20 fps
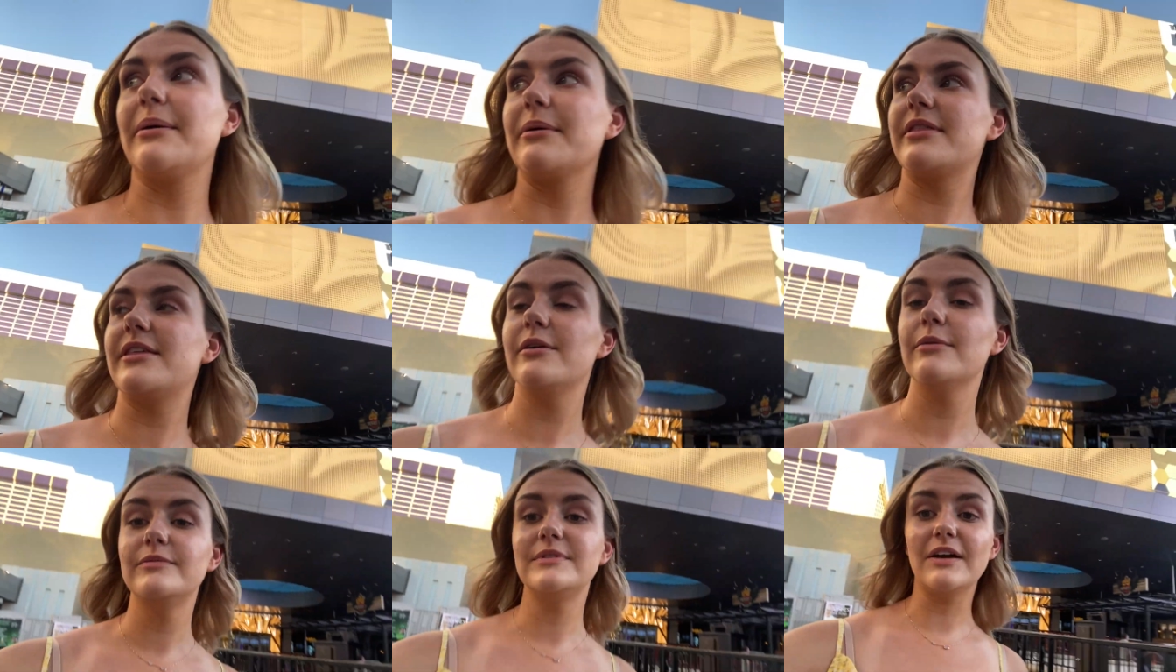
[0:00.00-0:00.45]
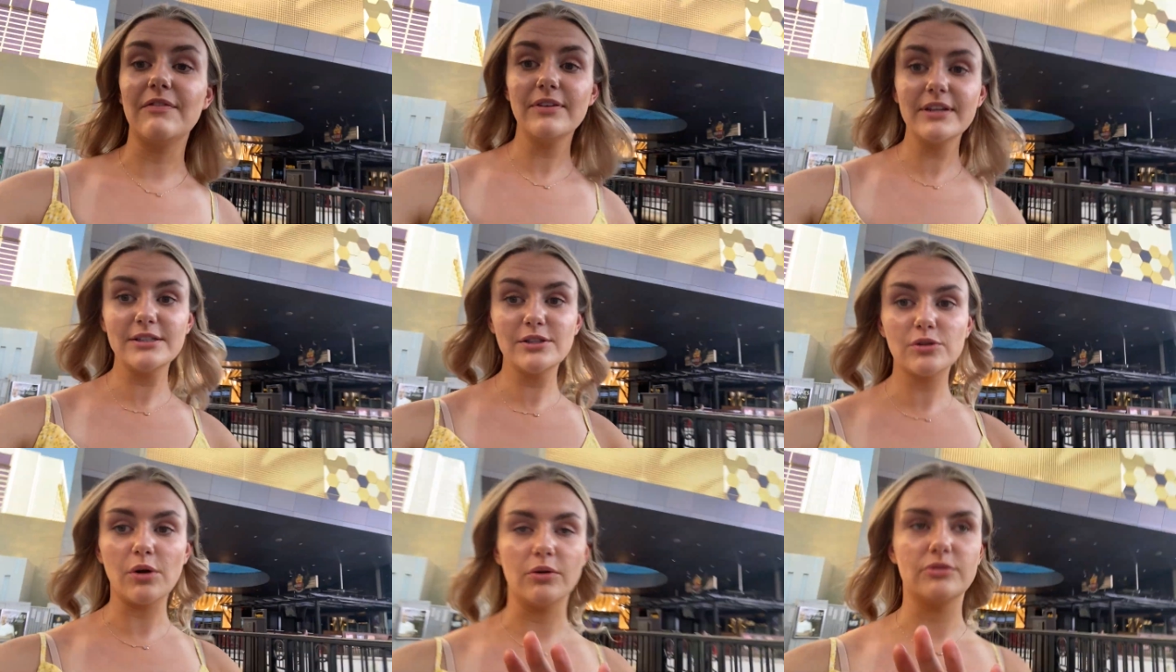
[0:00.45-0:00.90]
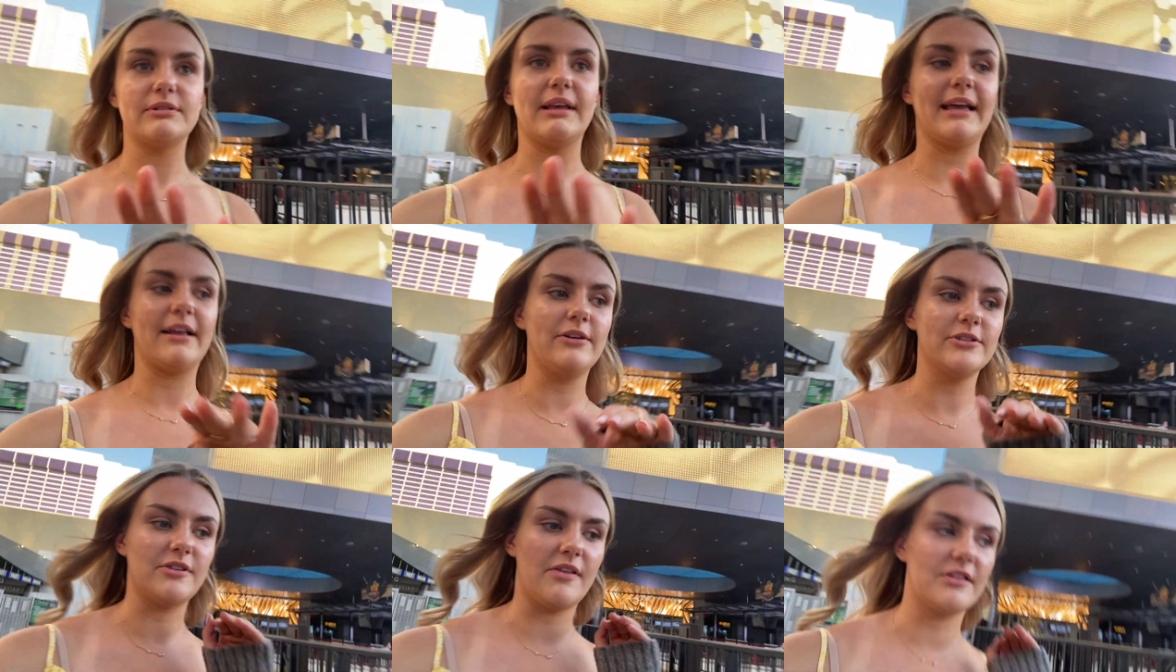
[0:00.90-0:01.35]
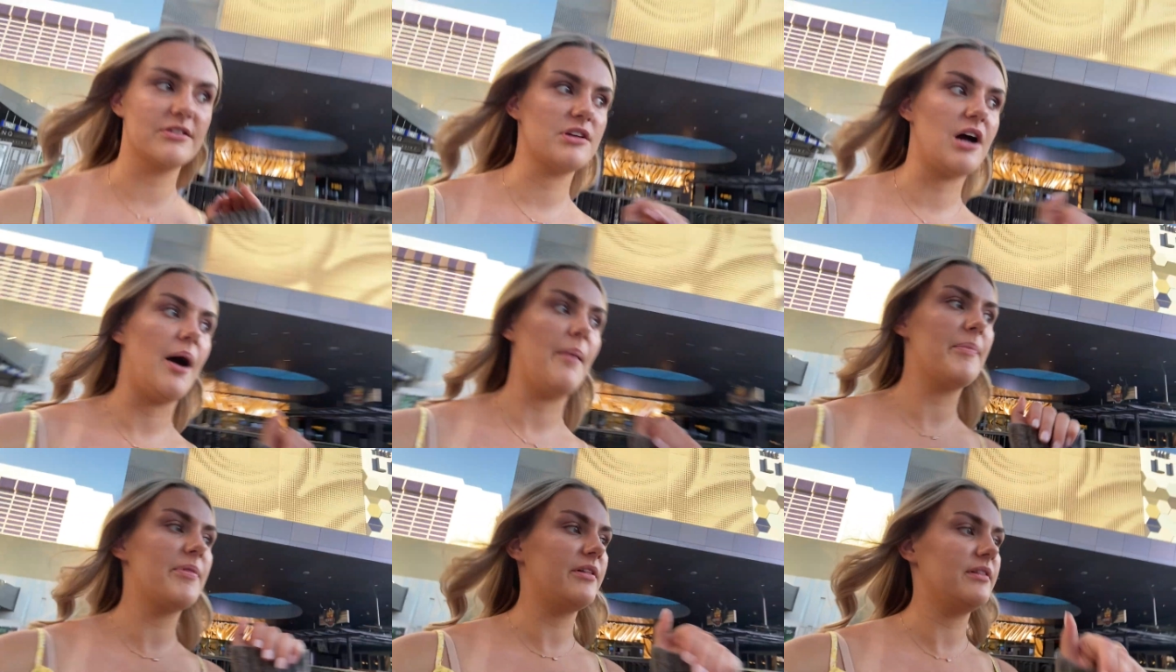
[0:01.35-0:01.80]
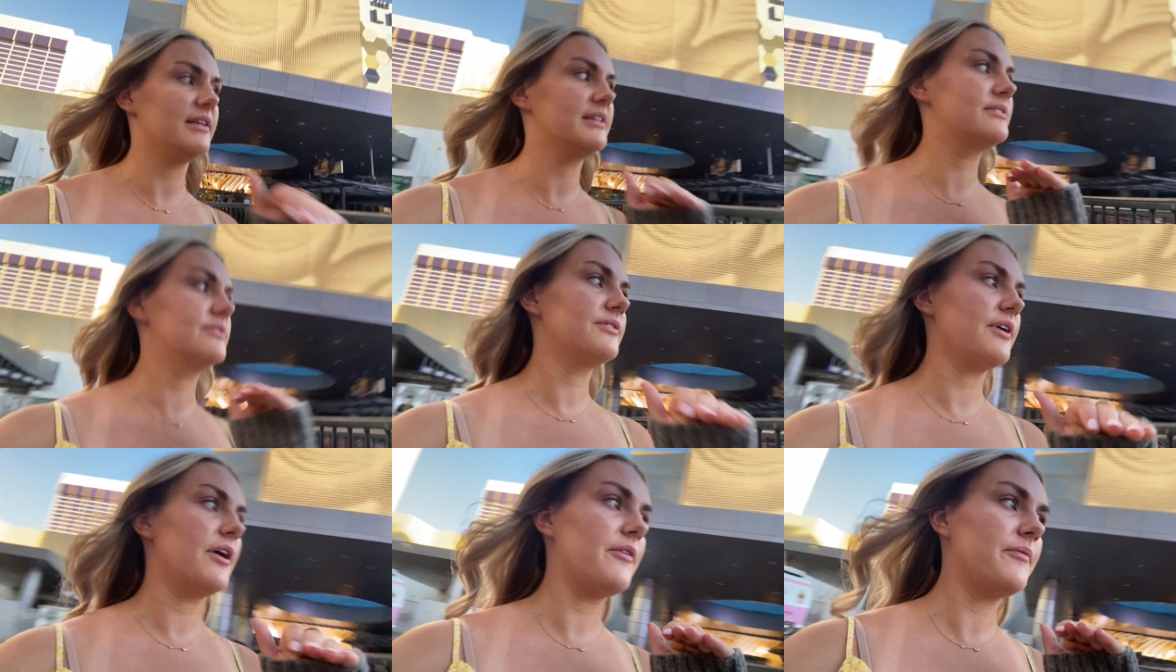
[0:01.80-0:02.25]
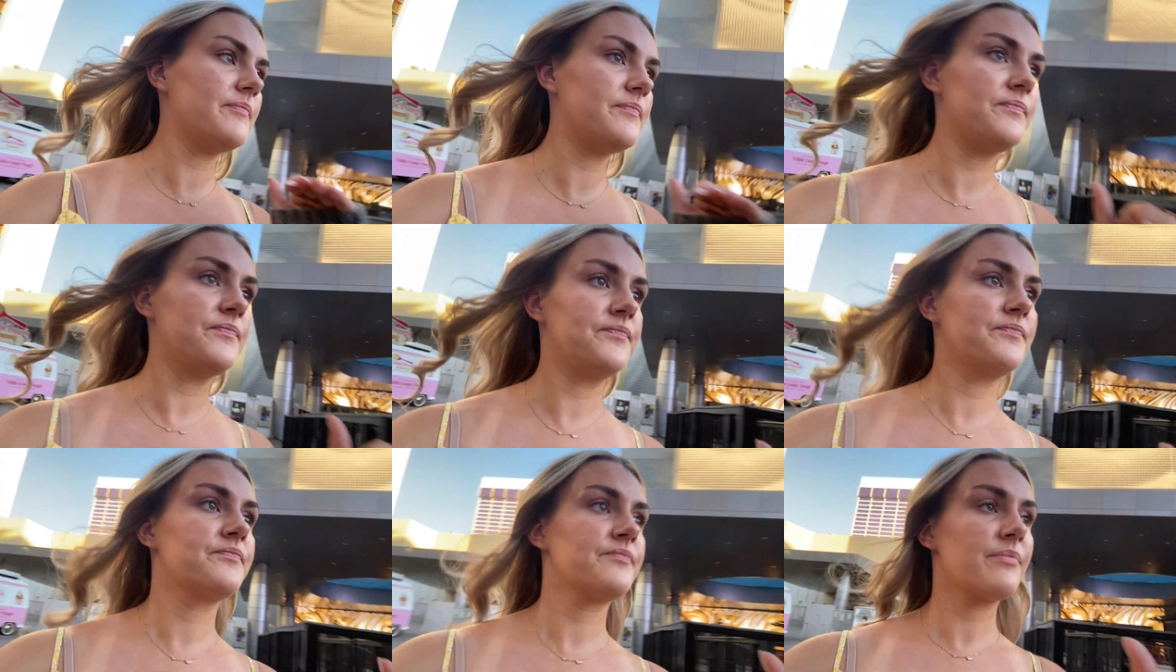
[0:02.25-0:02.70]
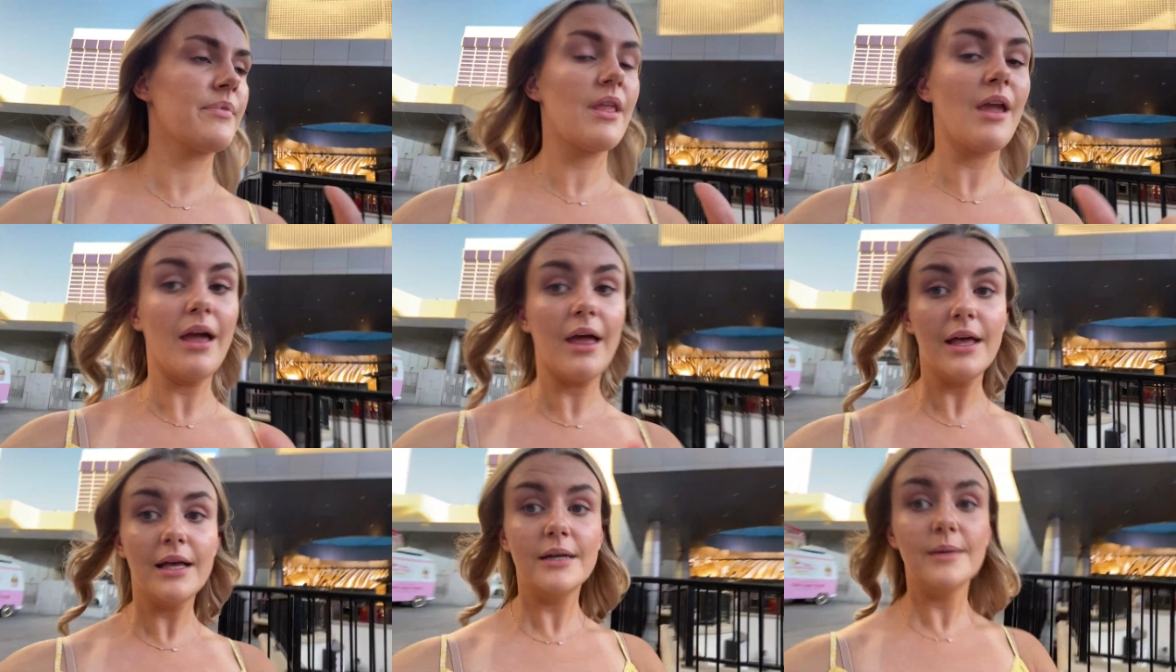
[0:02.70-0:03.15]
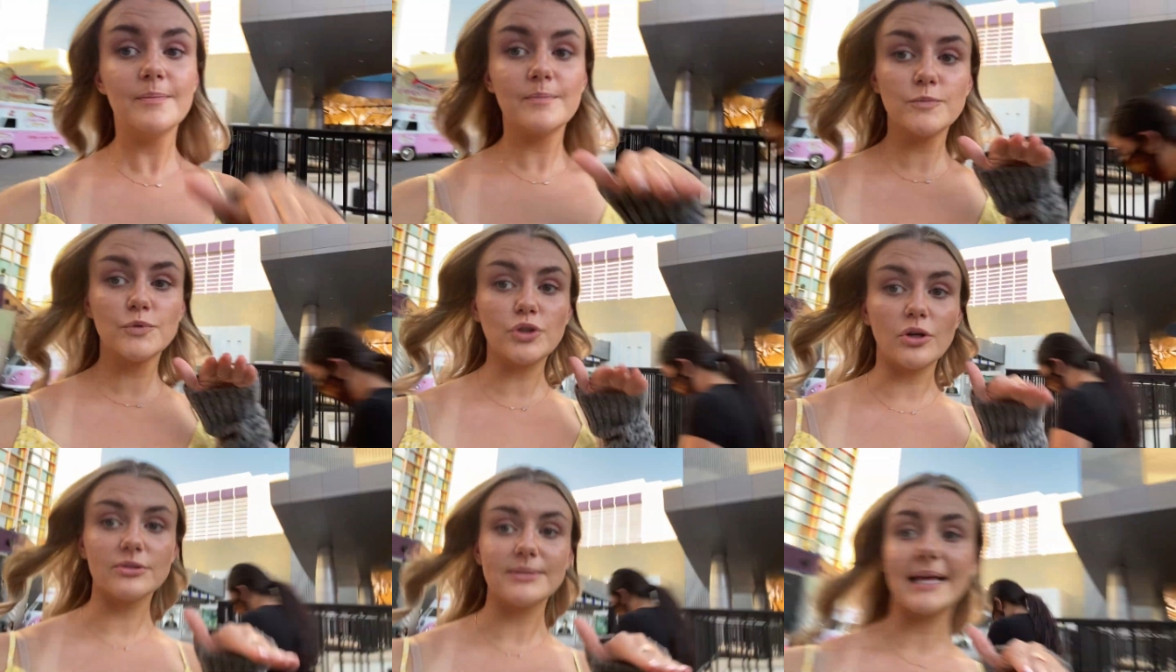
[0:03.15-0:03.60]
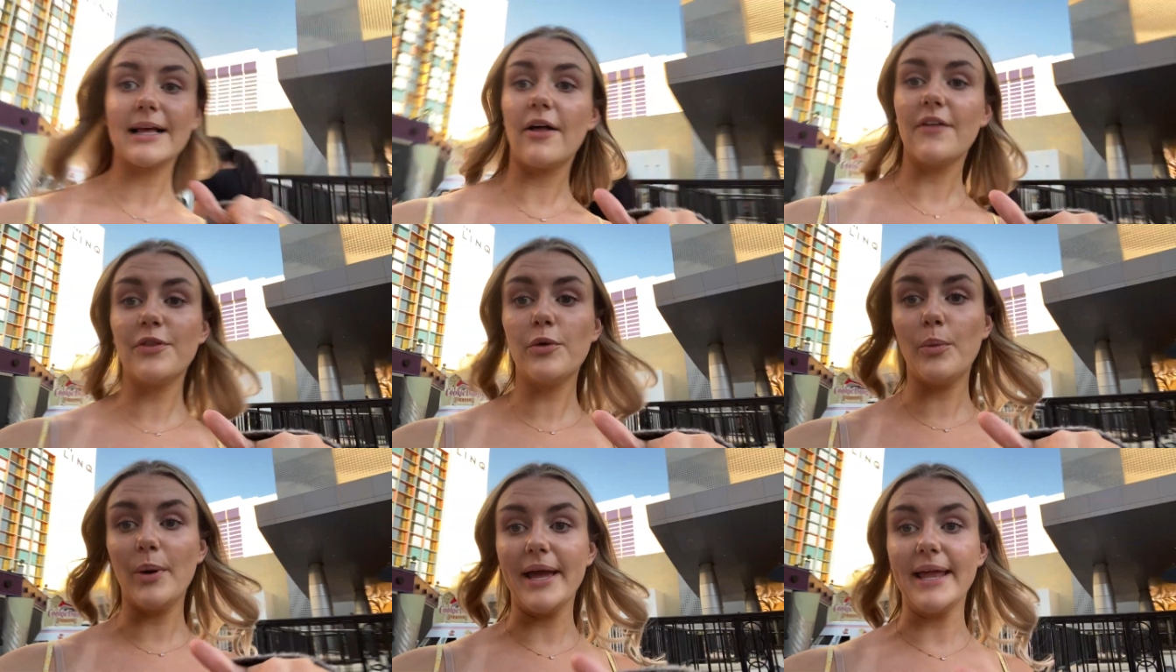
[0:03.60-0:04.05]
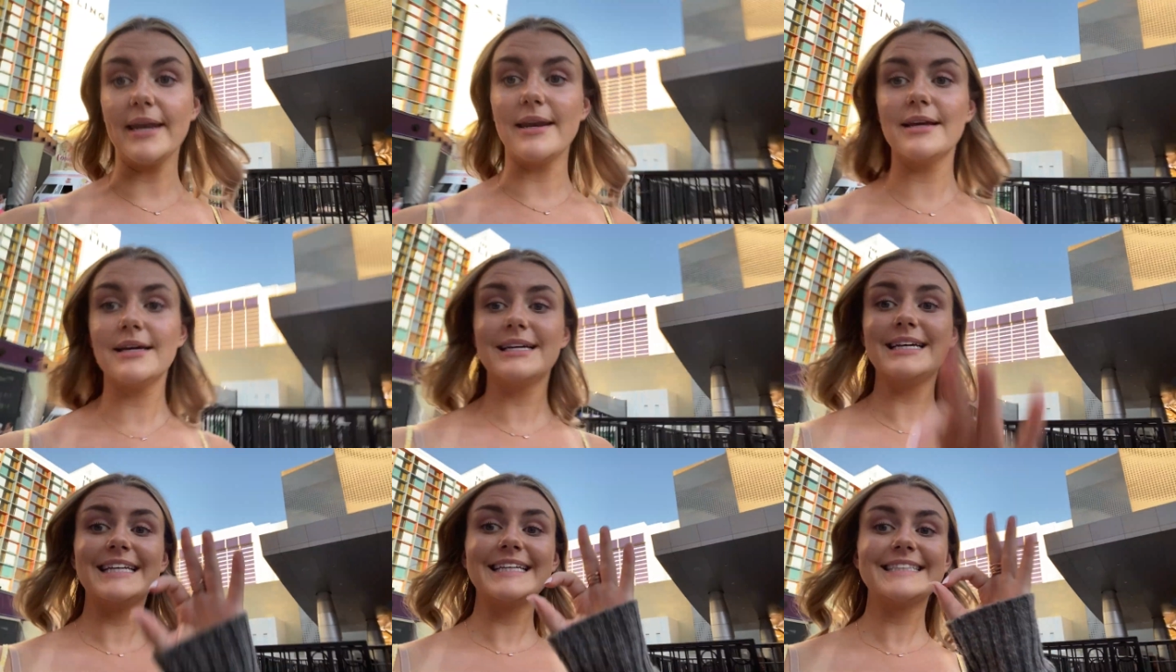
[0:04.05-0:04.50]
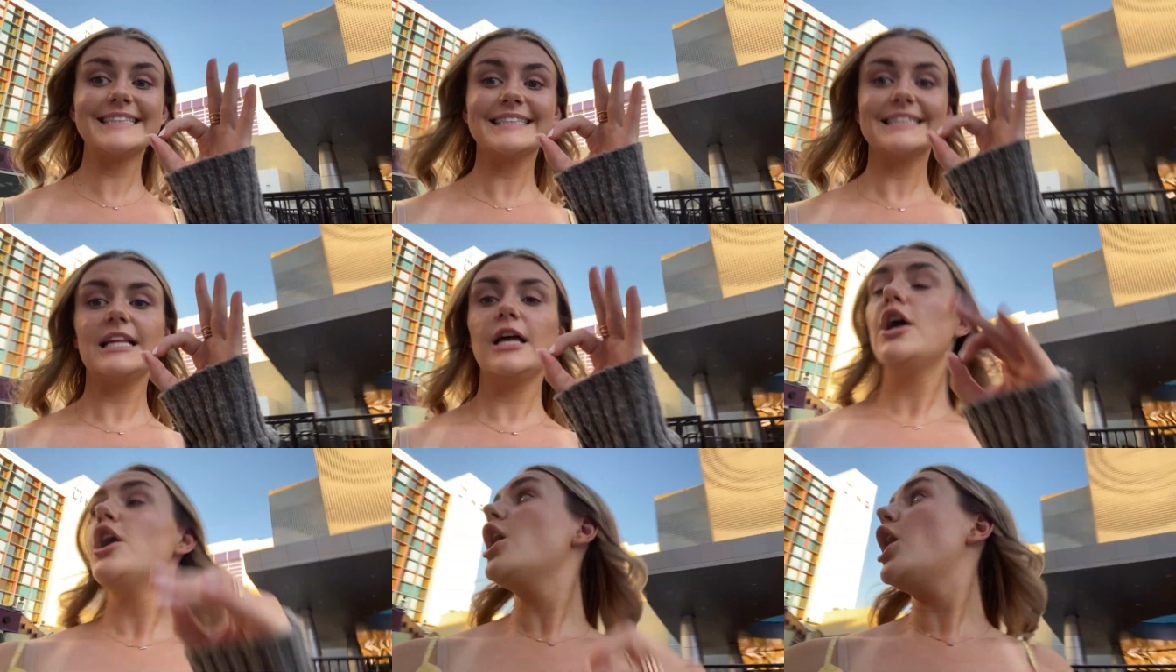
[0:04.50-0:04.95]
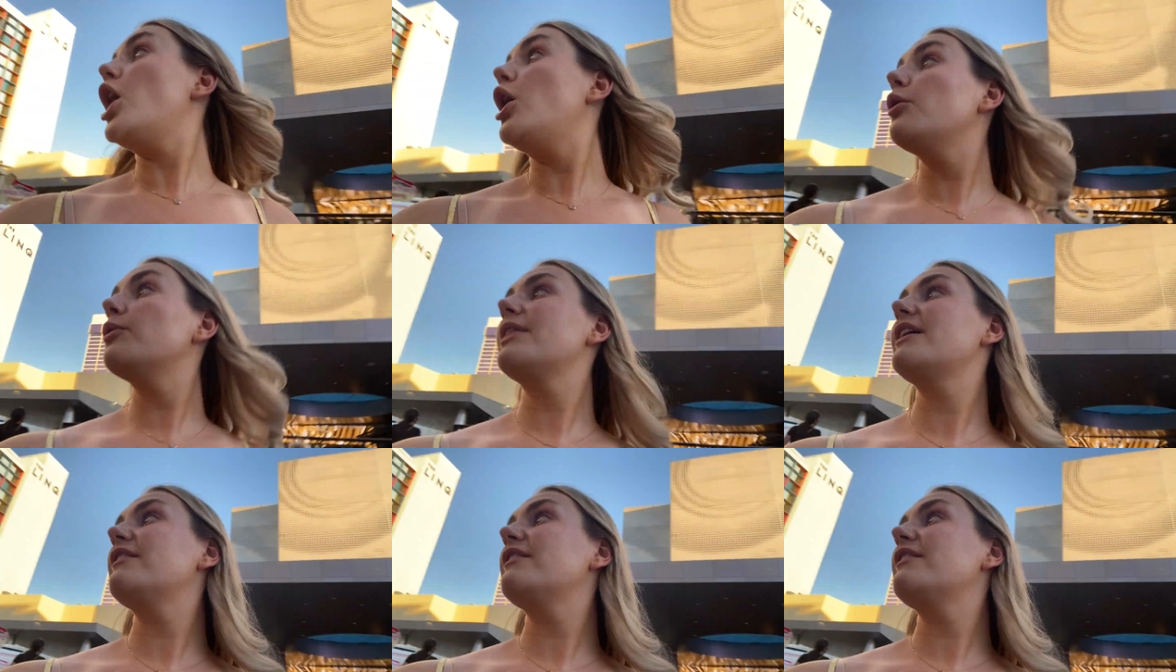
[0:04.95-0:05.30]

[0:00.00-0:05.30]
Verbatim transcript: with you. Definitely Soul Cycle Cycle's on the top of the list, though. Soul Cycle, the Wynn. Oh, they